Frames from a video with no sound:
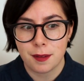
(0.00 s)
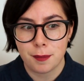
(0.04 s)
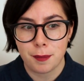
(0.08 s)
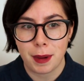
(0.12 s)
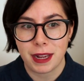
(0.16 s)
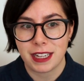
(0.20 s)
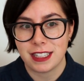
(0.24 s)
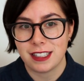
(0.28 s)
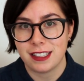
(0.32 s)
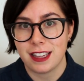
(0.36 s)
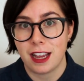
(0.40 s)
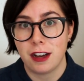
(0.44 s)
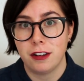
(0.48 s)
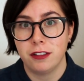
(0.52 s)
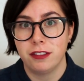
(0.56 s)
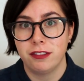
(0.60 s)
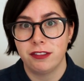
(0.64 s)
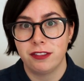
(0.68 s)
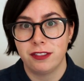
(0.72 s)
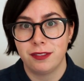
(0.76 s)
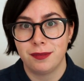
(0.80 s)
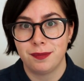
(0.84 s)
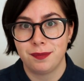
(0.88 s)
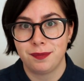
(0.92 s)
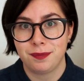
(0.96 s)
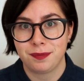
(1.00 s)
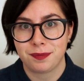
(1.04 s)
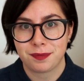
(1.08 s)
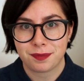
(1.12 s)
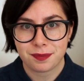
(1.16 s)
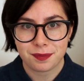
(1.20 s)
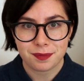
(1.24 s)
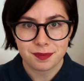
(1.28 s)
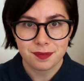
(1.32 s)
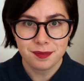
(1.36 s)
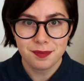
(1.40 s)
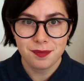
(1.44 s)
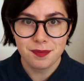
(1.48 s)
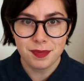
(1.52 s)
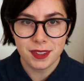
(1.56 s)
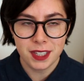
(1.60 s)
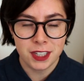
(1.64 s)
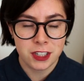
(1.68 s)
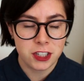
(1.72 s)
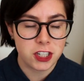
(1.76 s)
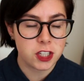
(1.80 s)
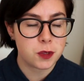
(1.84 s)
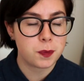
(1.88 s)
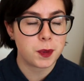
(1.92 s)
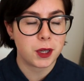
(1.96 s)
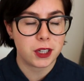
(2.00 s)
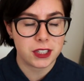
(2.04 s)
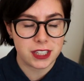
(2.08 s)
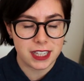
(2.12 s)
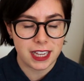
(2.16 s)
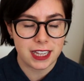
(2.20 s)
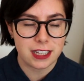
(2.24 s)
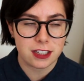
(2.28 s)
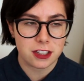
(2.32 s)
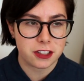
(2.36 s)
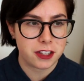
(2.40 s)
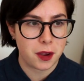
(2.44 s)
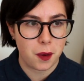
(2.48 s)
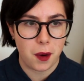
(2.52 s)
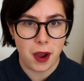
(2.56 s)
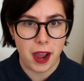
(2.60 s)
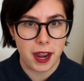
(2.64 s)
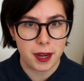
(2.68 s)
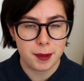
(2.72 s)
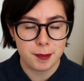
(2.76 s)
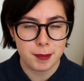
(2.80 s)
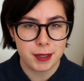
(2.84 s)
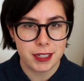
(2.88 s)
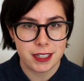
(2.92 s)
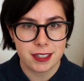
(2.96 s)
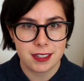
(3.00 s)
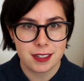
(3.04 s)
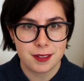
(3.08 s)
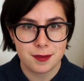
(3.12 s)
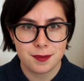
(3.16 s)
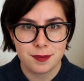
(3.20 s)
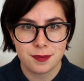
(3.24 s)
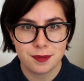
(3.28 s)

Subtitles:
myself, just because it is so hyped.